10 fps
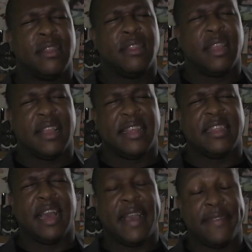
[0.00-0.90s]

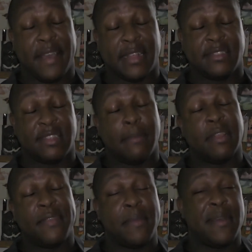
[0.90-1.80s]
Because I thought some of
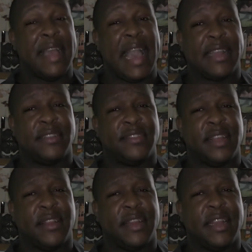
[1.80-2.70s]
the female actors
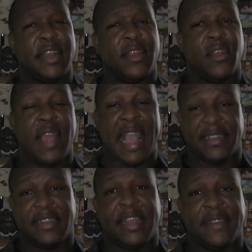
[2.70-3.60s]
that are in there are
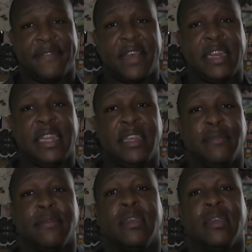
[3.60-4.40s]
actually kind of funny.